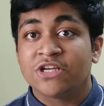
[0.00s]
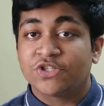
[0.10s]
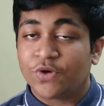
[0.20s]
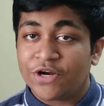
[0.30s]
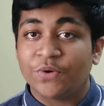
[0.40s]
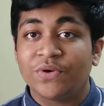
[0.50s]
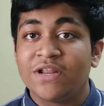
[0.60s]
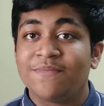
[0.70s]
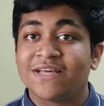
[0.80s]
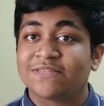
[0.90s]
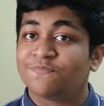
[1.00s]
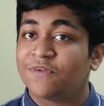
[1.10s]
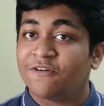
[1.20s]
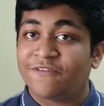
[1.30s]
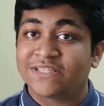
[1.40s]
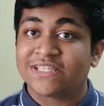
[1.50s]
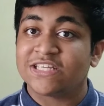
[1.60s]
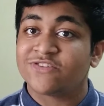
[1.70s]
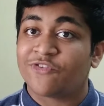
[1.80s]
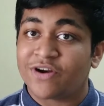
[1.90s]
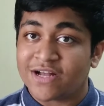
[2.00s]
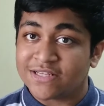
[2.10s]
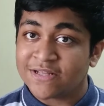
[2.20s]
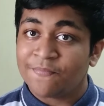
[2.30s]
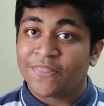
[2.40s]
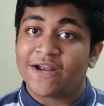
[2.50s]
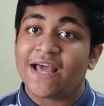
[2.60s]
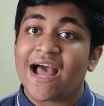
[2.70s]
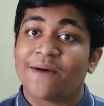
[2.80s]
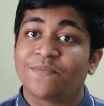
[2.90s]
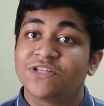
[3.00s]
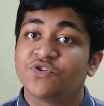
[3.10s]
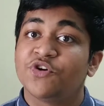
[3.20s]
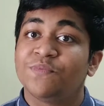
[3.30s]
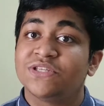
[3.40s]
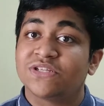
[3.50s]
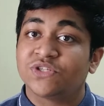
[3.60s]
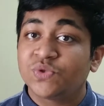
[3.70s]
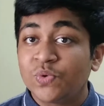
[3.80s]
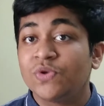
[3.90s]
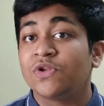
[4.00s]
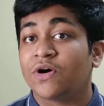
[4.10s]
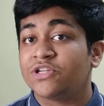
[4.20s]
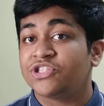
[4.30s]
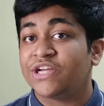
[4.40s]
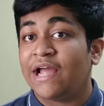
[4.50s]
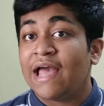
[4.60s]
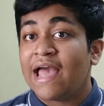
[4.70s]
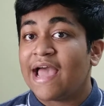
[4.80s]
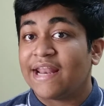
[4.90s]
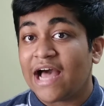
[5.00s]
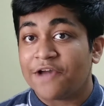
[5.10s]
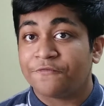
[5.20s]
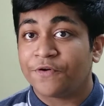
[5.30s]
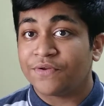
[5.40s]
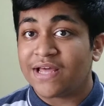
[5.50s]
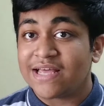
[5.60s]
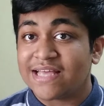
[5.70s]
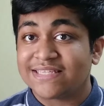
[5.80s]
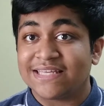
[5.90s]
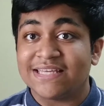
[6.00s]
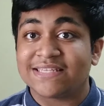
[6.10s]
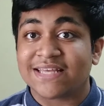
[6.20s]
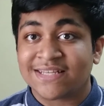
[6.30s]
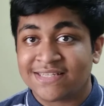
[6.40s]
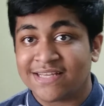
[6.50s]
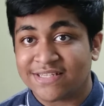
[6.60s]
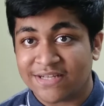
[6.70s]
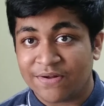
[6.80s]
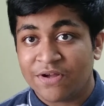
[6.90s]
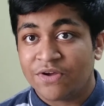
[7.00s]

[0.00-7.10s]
so it only makes perfect sense for us that Apple is going to be soon launching an iPhone SE successor.